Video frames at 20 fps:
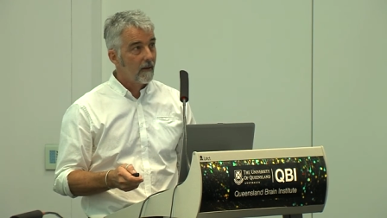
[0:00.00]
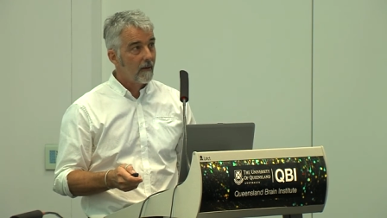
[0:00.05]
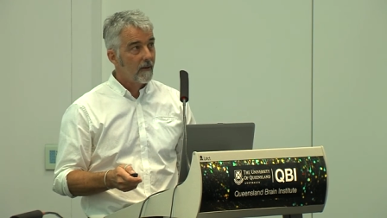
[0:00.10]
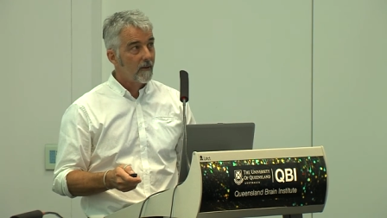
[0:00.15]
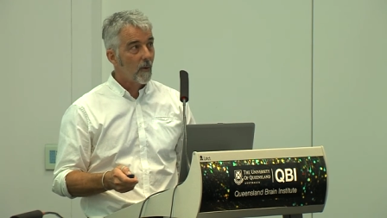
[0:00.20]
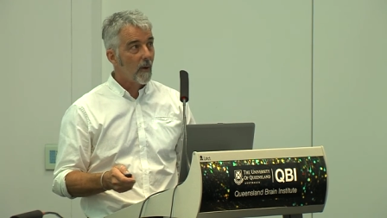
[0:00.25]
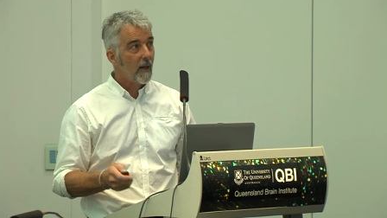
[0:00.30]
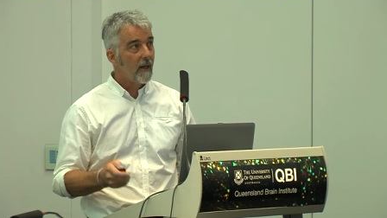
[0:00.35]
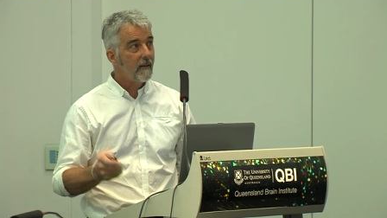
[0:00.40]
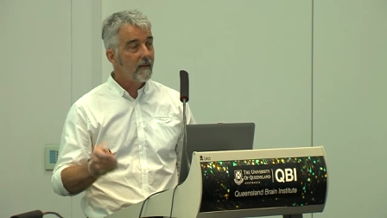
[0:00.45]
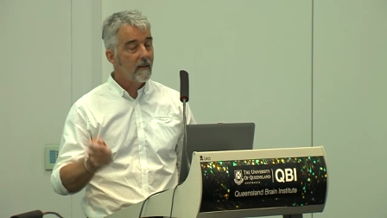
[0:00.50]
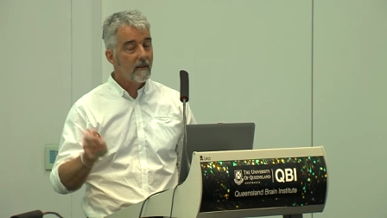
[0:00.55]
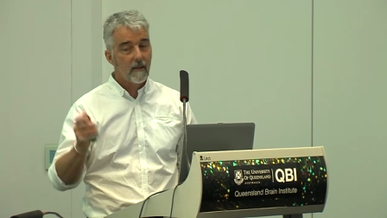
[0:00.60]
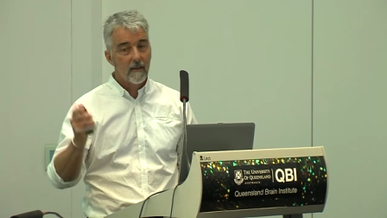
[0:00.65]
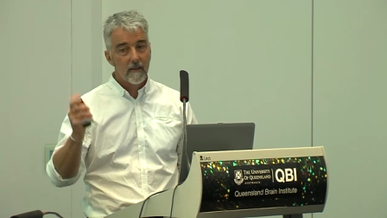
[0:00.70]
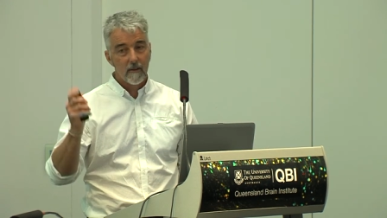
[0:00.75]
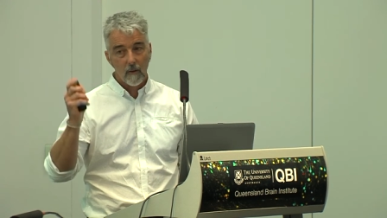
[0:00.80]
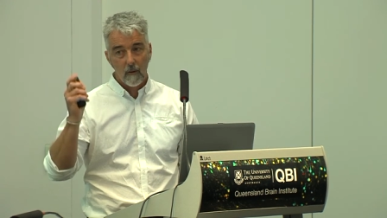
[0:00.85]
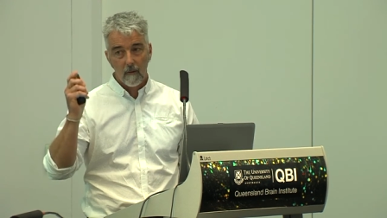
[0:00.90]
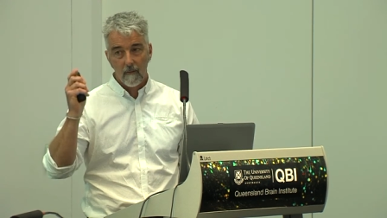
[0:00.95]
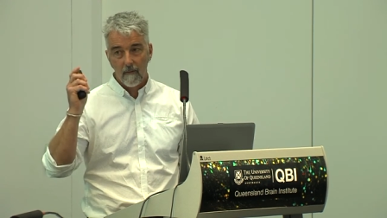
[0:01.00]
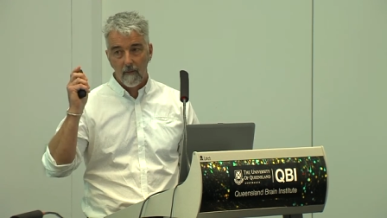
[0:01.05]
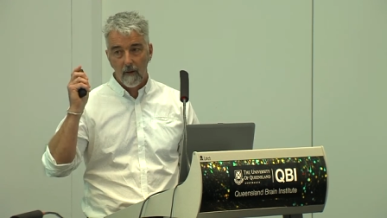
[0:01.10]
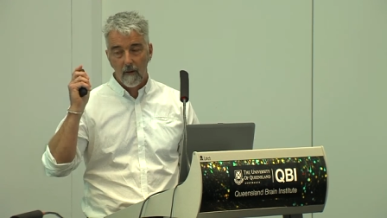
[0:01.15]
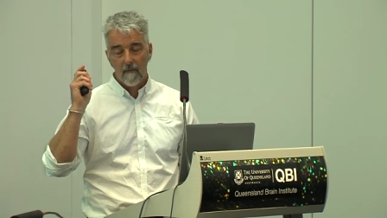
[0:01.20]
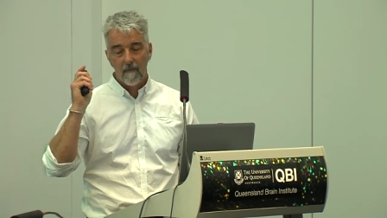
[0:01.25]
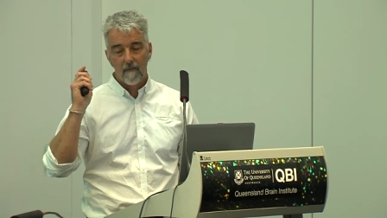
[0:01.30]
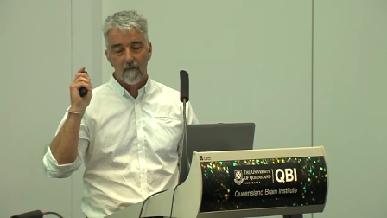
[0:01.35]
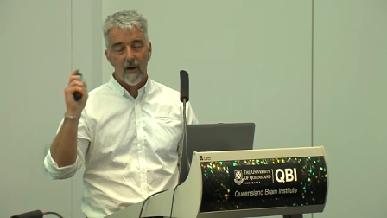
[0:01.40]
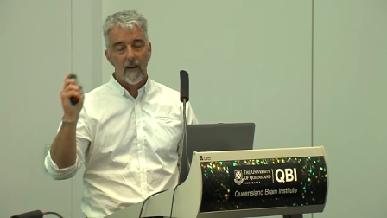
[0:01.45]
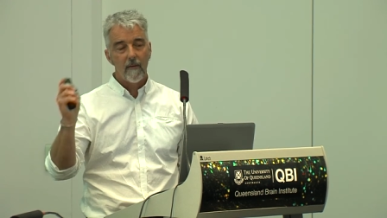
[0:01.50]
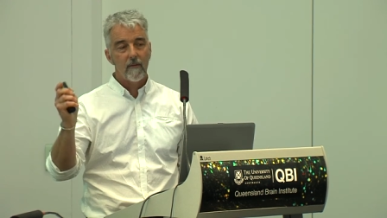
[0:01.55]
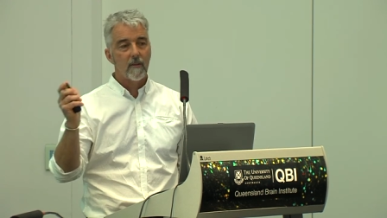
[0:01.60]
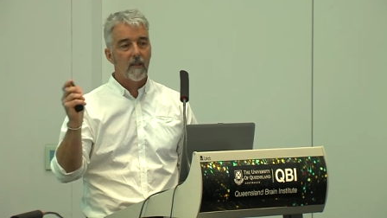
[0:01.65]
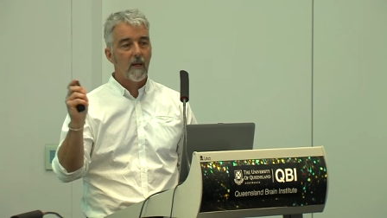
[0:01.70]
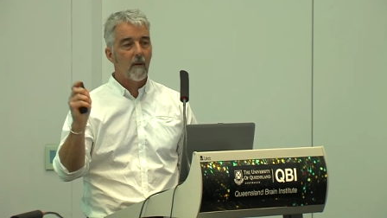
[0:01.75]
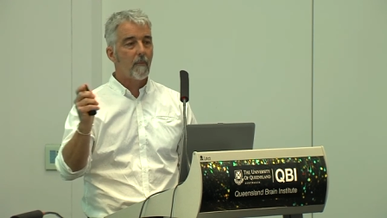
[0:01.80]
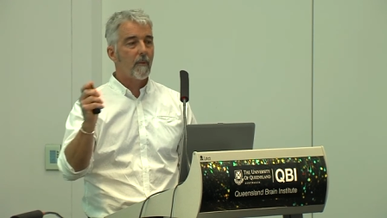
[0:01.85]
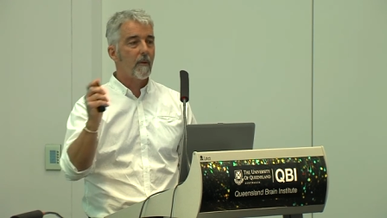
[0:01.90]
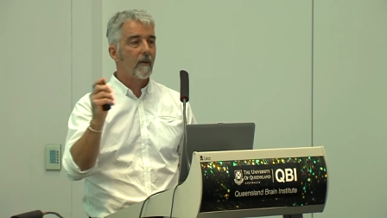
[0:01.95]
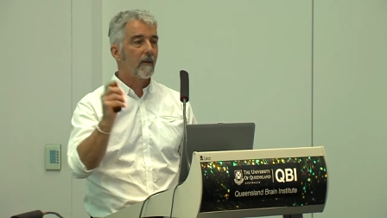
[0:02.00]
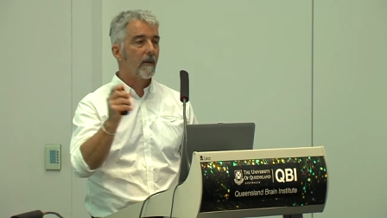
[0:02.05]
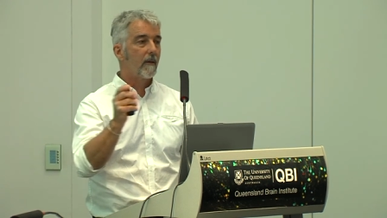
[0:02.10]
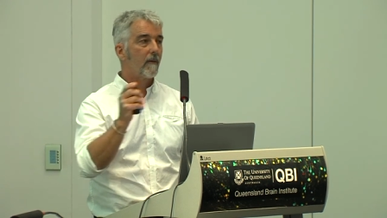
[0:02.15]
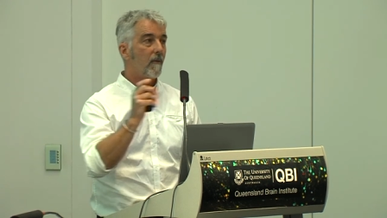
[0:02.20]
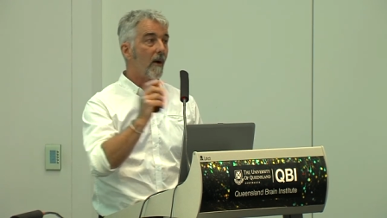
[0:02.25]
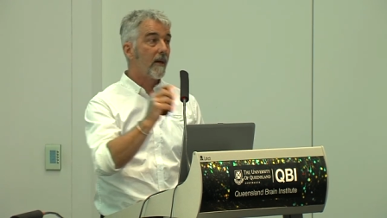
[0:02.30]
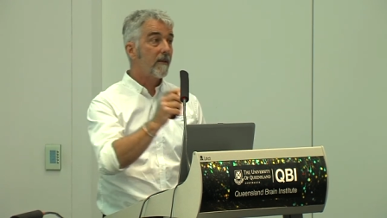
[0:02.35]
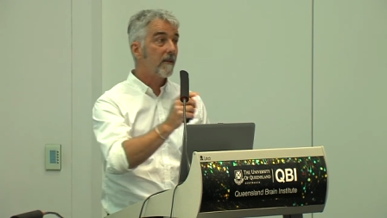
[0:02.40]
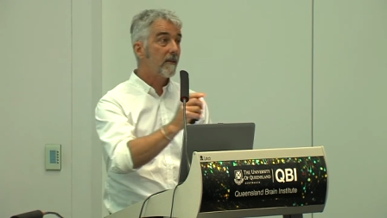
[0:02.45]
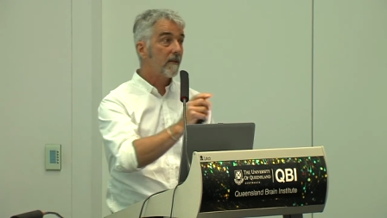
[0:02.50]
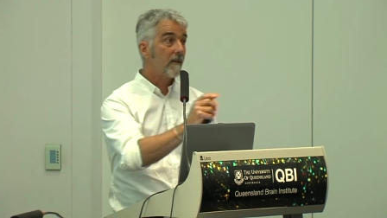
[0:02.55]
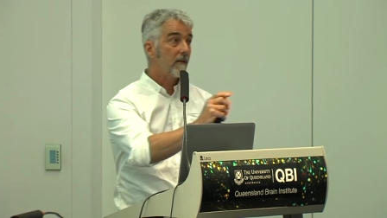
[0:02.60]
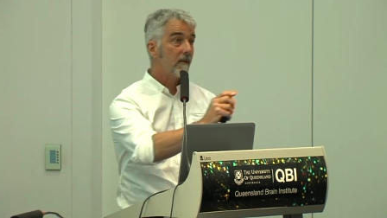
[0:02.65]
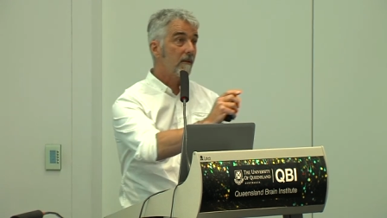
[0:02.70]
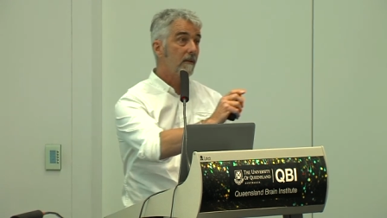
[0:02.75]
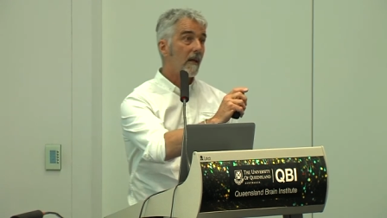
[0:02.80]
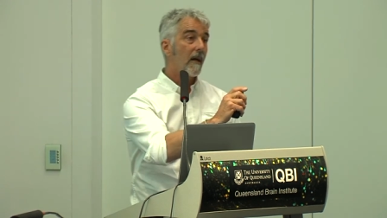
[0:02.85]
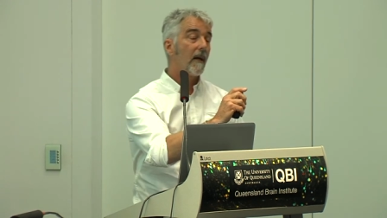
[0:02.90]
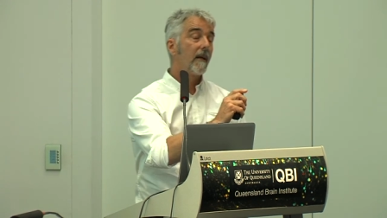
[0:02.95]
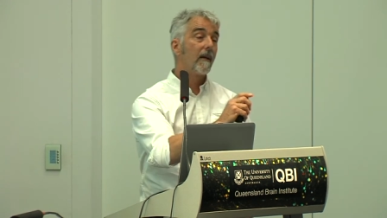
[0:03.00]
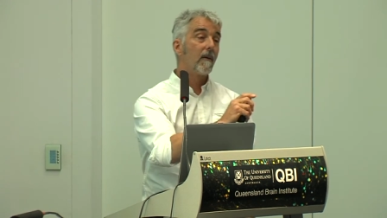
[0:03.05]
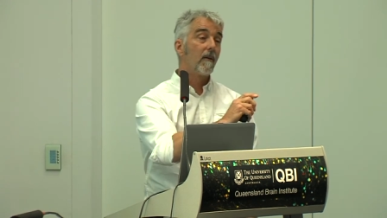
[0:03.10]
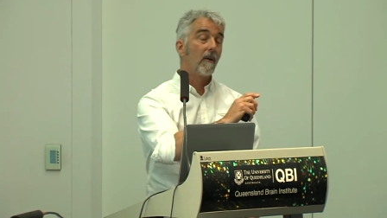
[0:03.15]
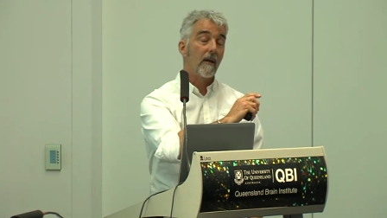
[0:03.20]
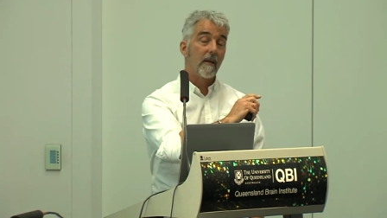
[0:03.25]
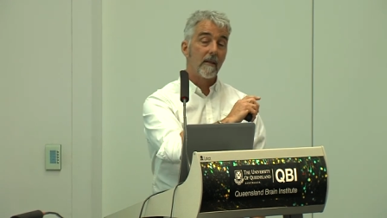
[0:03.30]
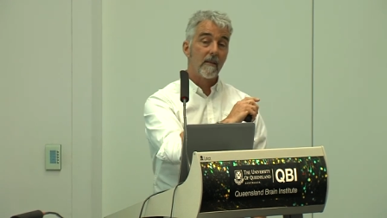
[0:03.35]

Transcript: So he did this on five separate registers and he got